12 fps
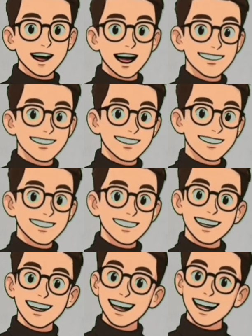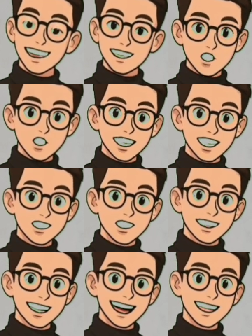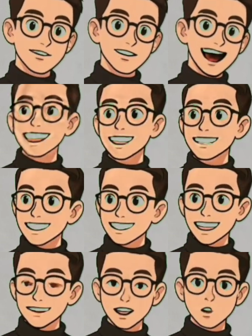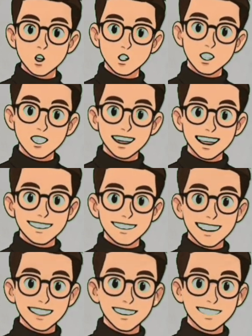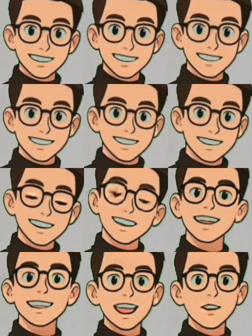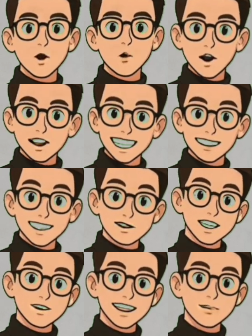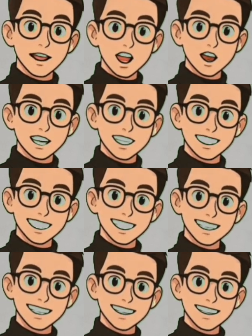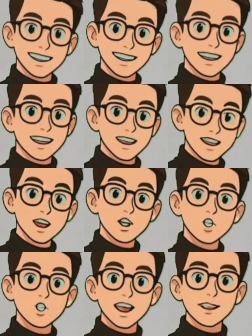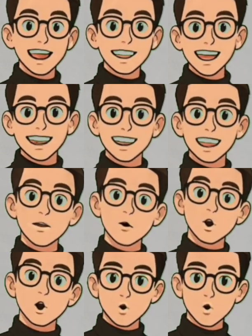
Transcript: Figure B shows the rope 1 second after it was shaken. The disturbance has now passed knot 1 and has dropped knot 2.